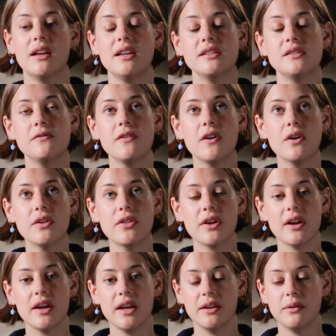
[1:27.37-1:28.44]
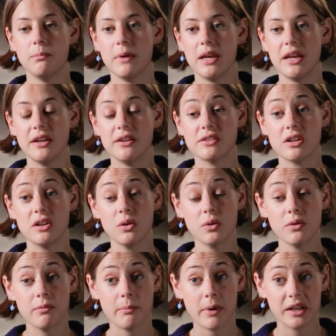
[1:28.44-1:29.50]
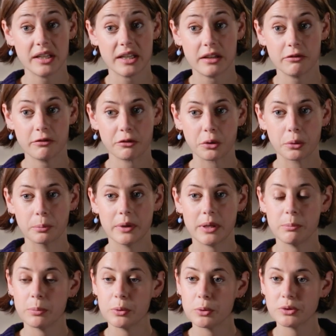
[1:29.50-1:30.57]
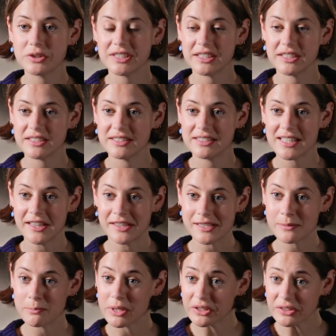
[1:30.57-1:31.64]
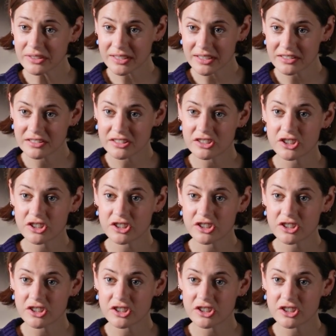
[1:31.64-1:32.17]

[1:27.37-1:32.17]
His father had made a lot of money from importing condensed milk into